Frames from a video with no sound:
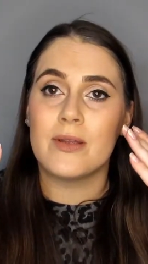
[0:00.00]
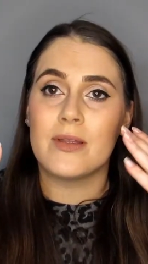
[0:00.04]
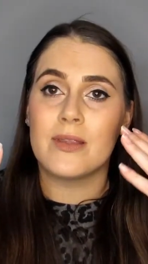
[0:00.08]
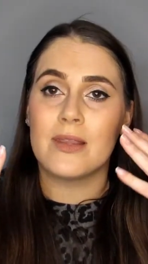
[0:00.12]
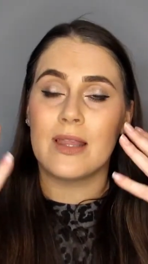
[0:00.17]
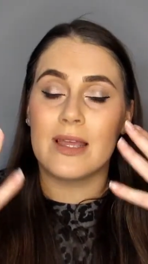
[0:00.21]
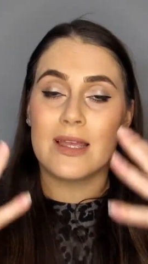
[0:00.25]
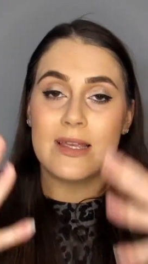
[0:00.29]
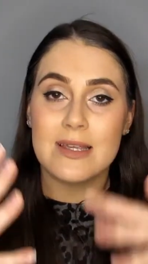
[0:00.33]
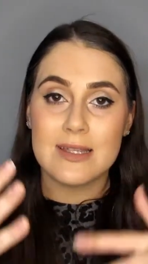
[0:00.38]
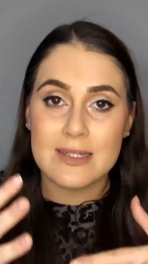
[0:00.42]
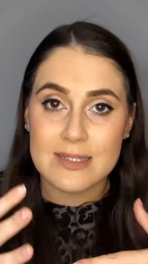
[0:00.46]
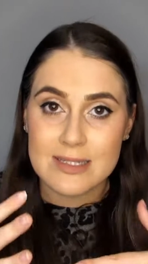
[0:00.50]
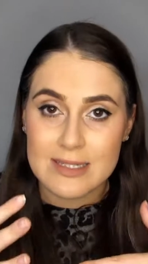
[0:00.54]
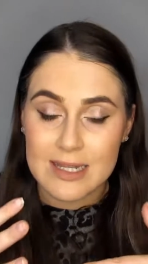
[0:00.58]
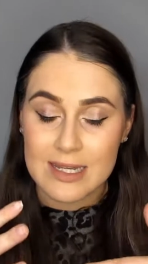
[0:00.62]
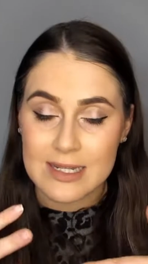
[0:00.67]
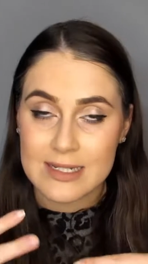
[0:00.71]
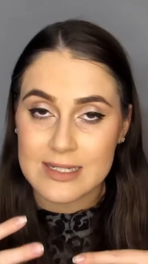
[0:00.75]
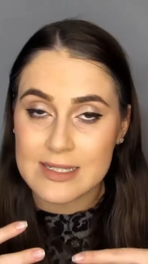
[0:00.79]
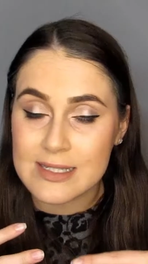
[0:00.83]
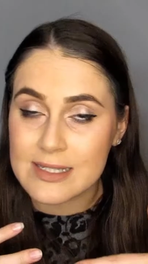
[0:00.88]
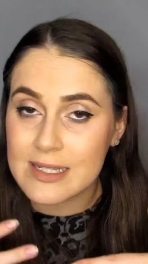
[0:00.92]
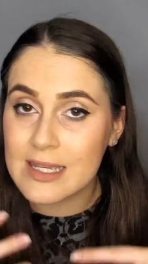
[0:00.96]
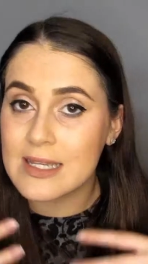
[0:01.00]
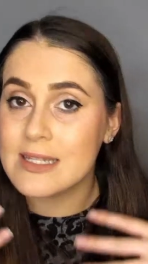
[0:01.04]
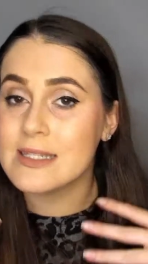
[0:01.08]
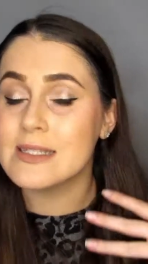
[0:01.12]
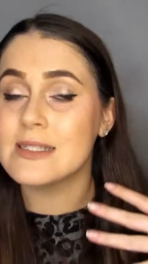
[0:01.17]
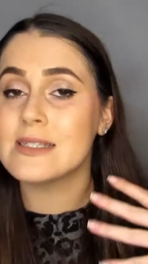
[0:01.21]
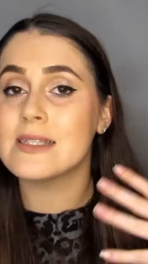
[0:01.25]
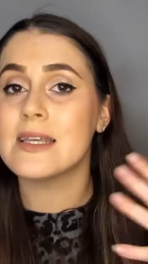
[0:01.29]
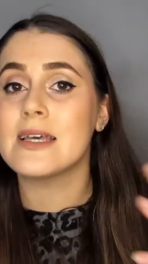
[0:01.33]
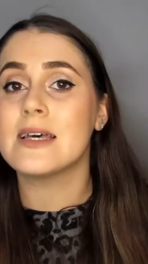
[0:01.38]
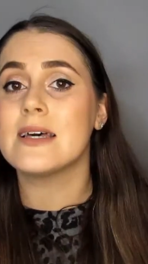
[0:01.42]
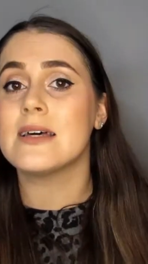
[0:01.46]
like dead skin
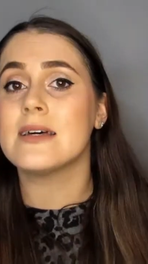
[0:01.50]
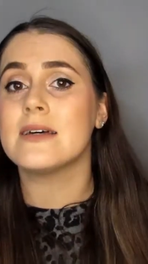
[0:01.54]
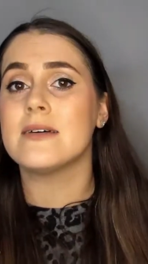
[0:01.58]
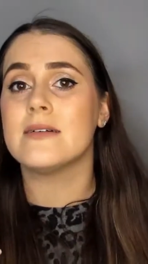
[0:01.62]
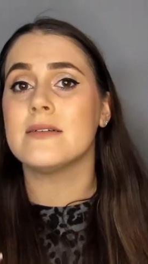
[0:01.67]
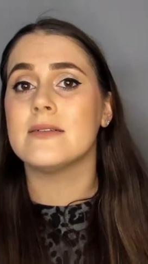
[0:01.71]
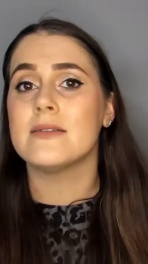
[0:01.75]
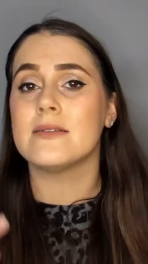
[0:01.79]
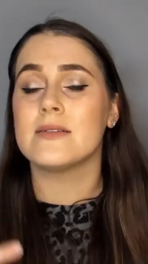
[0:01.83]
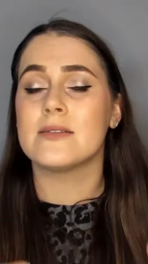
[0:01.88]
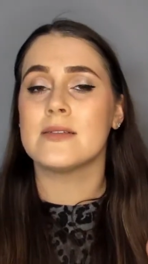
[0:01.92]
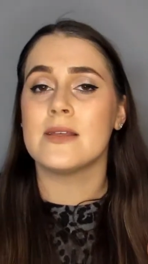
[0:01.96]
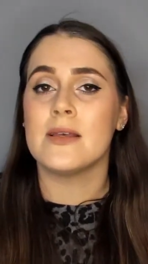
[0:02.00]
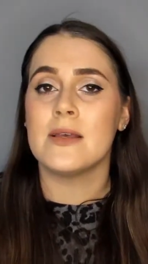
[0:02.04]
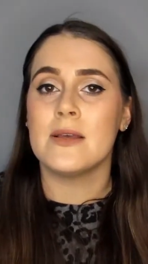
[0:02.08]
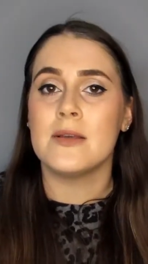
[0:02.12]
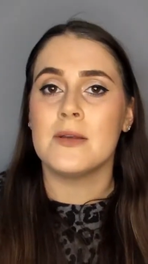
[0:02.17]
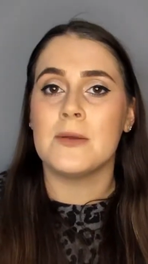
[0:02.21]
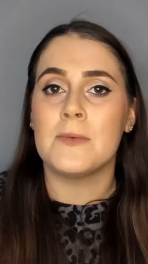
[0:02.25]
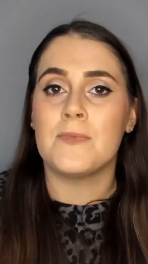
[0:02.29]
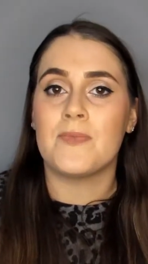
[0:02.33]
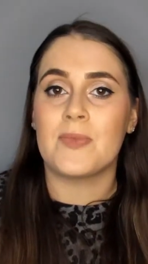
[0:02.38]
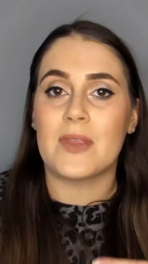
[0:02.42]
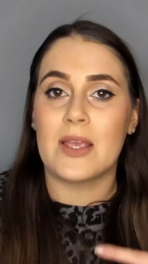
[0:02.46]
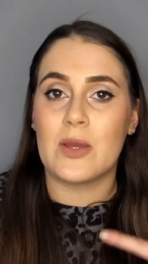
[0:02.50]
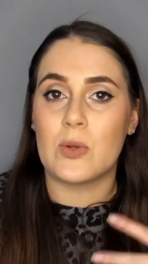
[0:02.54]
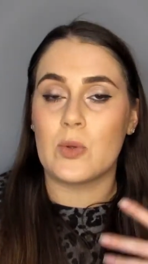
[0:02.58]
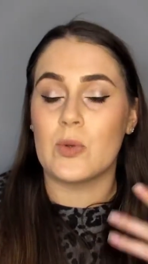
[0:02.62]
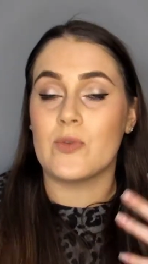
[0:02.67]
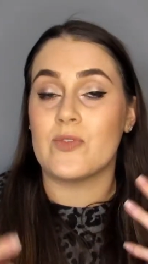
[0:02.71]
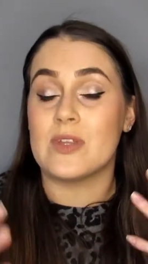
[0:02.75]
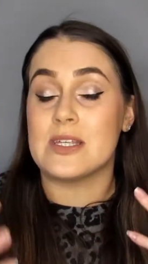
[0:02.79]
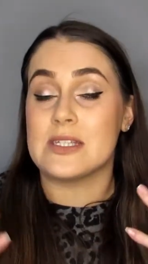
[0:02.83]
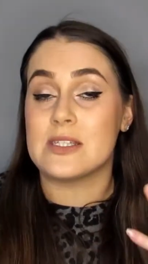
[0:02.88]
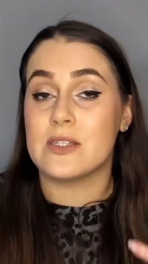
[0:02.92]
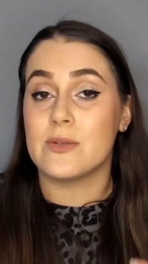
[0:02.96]
cells and all
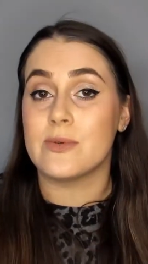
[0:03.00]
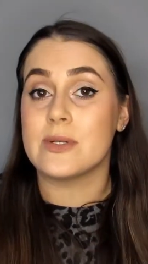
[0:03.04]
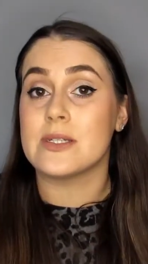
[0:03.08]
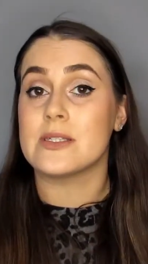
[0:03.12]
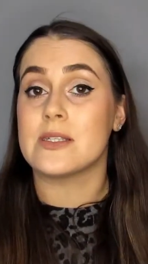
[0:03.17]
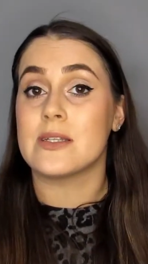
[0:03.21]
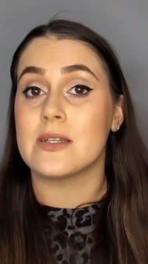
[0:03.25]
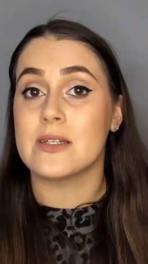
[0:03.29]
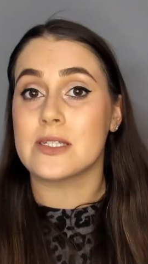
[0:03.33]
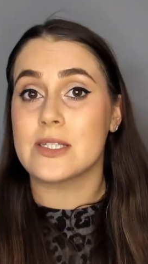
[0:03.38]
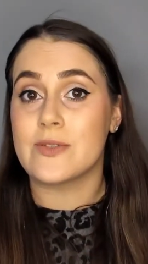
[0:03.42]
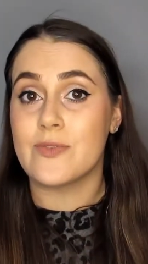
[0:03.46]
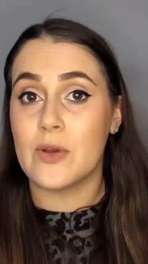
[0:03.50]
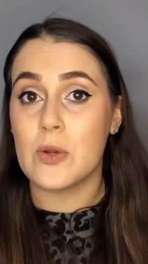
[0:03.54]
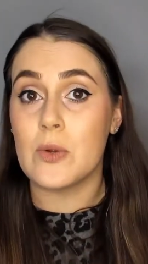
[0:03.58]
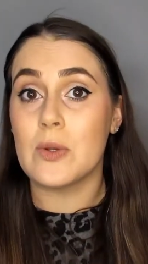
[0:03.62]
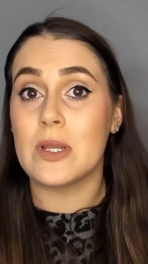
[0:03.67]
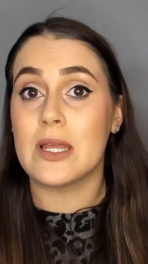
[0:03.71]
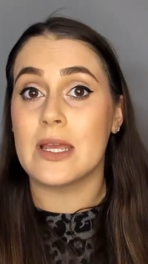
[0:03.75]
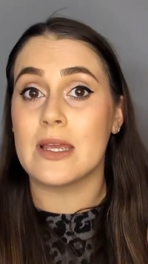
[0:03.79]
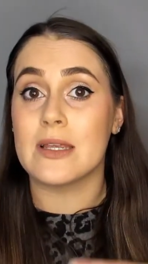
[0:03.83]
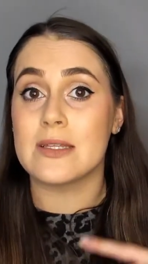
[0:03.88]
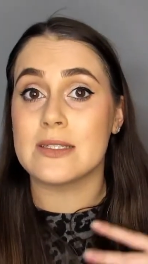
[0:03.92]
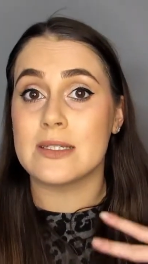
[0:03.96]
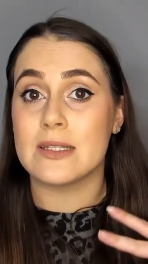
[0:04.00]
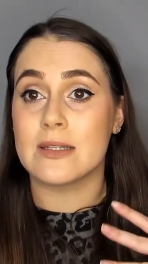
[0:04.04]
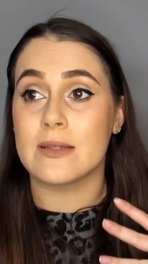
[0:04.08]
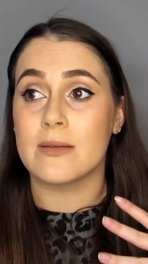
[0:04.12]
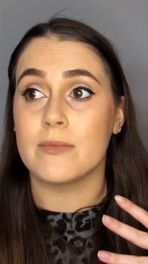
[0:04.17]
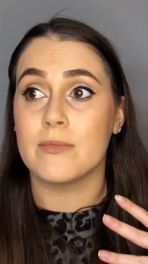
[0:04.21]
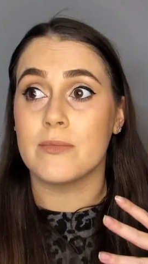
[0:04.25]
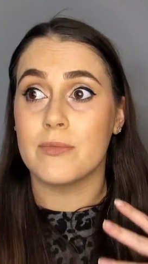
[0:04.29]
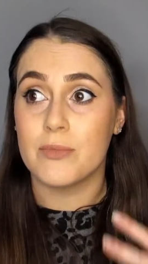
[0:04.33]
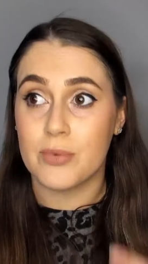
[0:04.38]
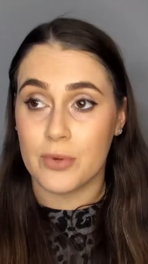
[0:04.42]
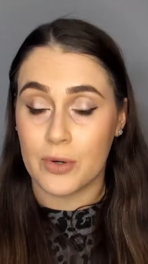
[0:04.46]
this. So it's an exfoliating
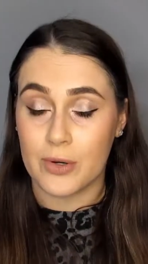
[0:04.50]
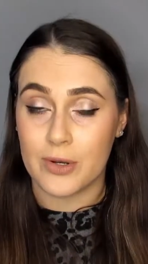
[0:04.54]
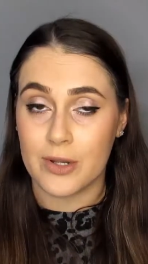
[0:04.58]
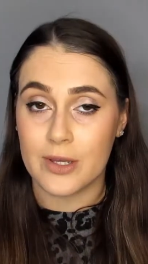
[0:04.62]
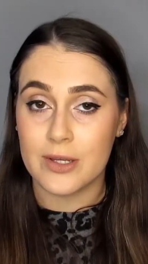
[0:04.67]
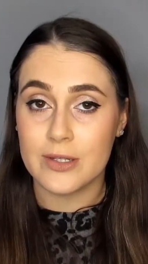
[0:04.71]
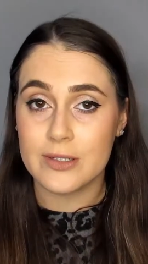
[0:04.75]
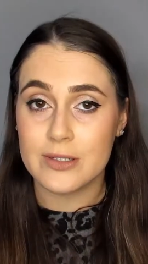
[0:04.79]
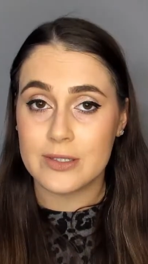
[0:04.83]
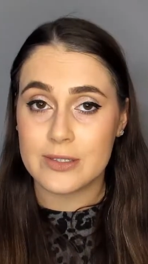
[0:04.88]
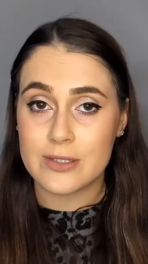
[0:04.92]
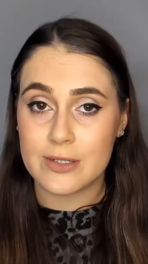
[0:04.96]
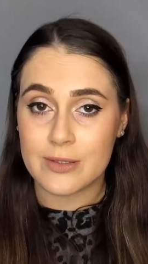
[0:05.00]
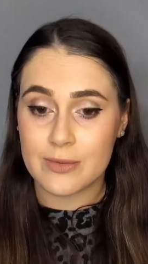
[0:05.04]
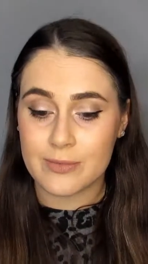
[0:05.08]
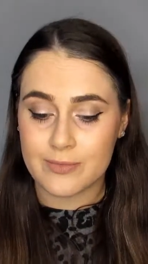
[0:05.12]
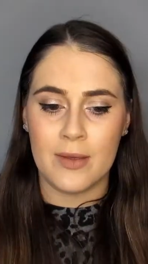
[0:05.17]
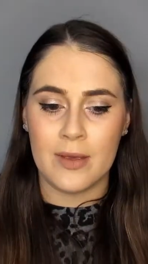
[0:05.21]
product.